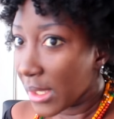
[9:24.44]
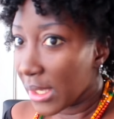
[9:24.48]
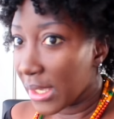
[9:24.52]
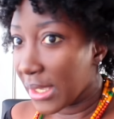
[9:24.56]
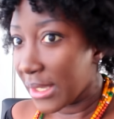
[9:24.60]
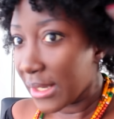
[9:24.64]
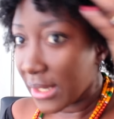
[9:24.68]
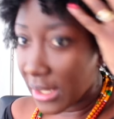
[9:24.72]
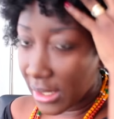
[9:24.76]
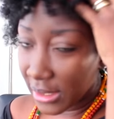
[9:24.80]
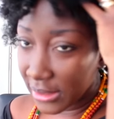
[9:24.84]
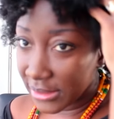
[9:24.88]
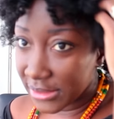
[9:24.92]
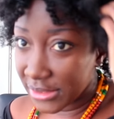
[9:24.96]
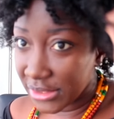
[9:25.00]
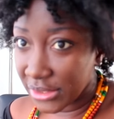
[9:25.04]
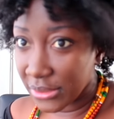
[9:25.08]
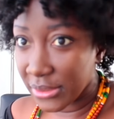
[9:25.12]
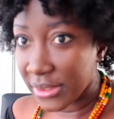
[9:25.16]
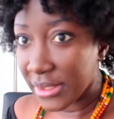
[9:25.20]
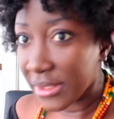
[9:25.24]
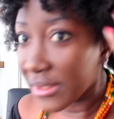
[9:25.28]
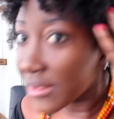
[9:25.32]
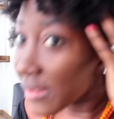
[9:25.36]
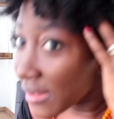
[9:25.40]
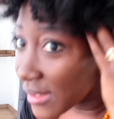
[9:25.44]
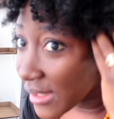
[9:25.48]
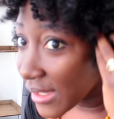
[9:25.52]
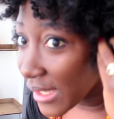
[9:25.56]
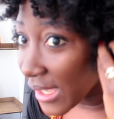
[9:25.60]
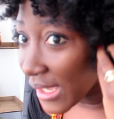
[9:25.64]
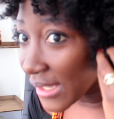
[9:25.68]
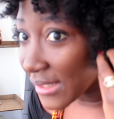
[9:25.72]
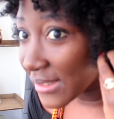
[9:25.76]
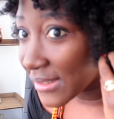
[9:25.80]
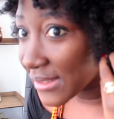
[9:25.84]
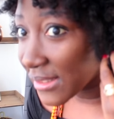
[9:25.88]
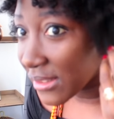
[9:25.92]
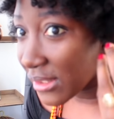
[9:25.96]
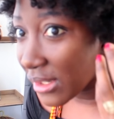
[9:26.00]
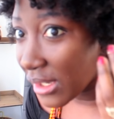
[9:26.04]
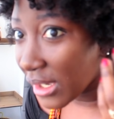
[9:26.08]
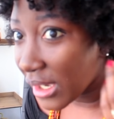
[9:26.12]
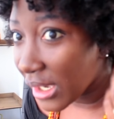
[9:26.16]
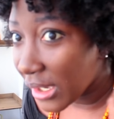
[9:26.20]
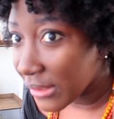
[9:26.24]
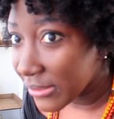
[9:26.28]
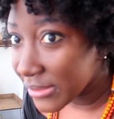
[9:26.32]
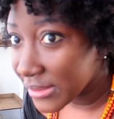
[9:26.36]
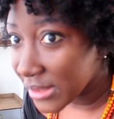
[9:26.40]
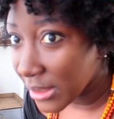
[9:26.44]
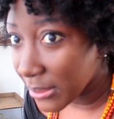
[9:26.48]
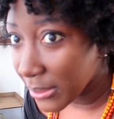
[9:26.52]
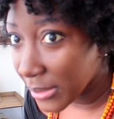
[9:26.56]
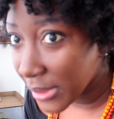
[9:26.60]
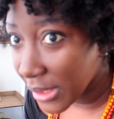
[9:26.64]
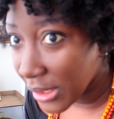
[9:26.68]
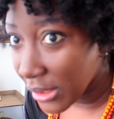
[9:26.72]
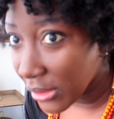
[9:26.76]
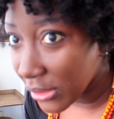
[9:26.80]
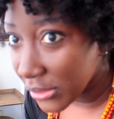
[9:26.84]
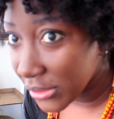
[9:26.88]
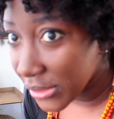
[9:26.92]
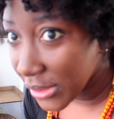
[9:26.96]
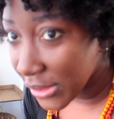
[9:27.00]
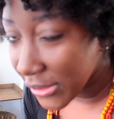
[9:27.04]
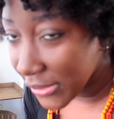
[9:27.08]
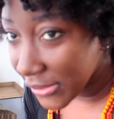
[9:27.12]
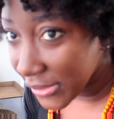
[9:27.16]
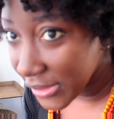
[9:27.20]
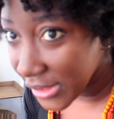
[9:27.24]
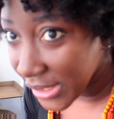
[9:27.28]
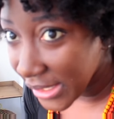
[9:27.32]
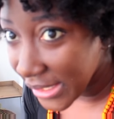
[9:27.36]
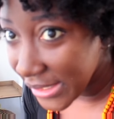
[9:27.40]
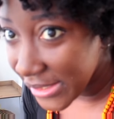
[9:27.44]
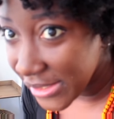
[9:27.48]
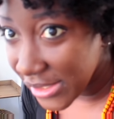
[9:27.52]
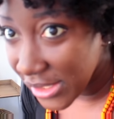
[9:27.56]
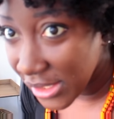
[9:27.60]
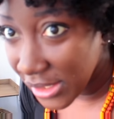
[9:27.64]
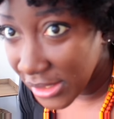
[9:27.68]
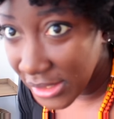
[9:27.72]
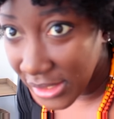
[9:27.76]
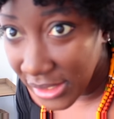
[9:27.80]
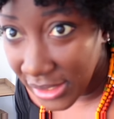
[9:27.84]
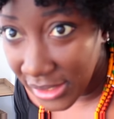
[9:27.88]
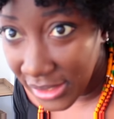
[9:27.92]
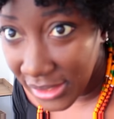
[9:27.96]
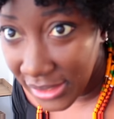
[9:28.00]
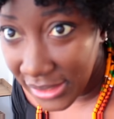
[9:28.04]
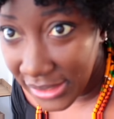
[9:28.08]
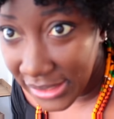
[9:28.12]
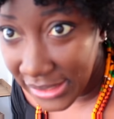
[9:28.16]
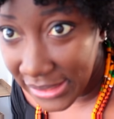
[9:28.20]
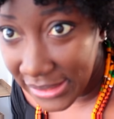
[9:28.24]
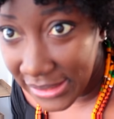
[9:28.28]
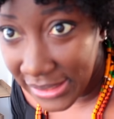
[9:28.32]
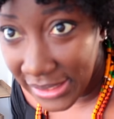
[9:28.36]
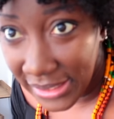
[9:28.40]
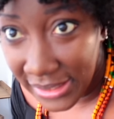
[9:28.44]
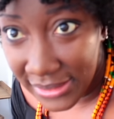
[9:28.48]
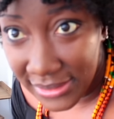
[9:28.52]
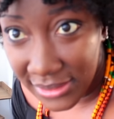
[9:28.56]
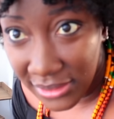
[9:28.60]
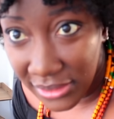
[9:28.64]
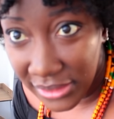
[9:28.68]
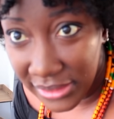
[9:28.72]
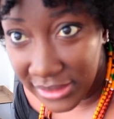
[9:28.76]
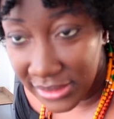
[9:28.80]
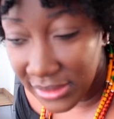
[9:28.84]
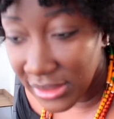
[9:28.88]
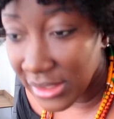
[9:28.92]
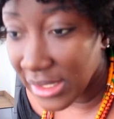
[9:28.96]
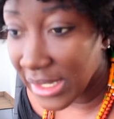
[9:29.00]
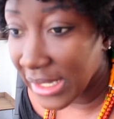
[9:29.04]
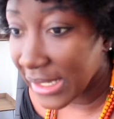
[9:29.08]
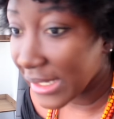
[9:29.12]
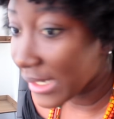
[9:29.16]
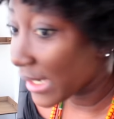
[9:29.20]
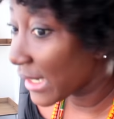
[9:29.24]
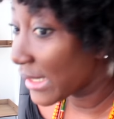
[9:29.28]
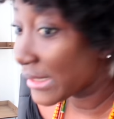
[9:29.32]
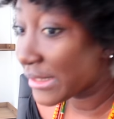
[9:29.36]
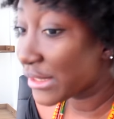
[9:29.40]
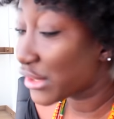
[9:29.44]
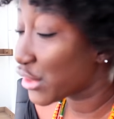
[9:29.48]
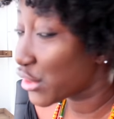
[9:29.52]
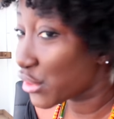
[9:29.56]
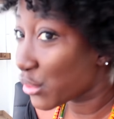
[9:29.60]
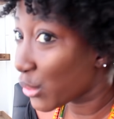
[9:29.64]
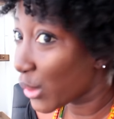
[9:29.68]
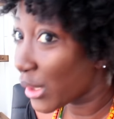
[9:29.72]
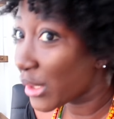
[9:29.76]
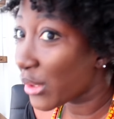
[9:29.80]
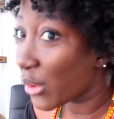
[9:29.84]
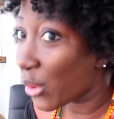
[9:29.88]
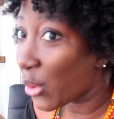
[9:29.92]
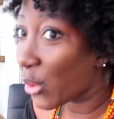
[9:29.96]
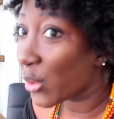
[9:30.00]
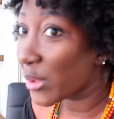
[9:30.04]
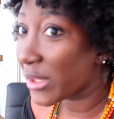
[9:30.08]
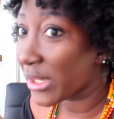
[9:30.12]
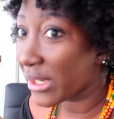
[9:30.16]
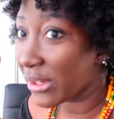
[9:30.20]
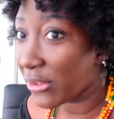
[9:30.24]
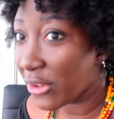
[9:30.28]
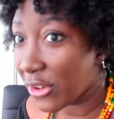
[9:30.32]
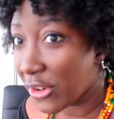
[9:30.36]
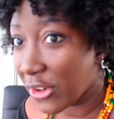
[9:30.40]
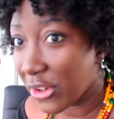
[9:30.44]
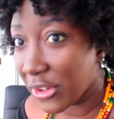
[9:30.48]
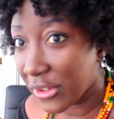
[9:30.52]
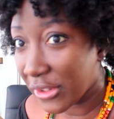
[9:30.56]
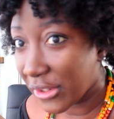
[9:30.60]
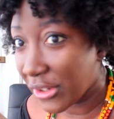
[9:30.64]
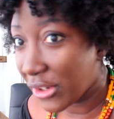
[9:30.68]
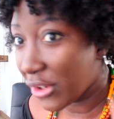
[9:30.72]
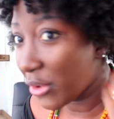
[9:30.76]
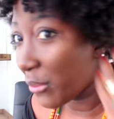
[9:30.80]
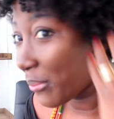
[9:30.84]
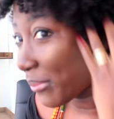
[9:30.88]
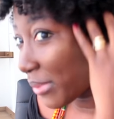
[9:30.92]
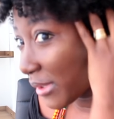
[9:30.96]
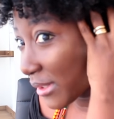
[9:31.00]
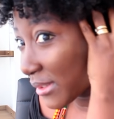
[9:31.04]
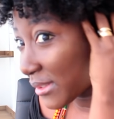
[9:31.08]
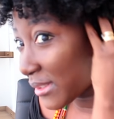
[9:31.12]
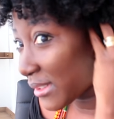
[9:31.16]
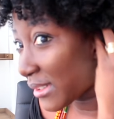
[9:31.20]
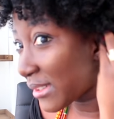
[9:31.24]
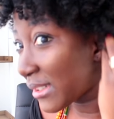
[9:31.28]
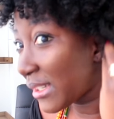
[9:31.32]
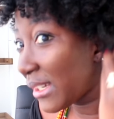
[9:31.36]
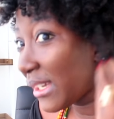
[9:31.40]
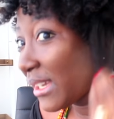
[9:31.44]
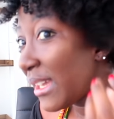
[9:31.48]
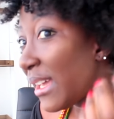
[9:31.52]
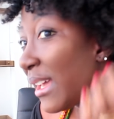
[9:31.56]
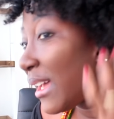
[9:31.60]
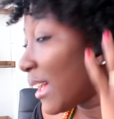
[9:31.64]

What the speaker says: And as you can see, I still have some curl definition in there, so it's not like I destroyed all the curl pattern.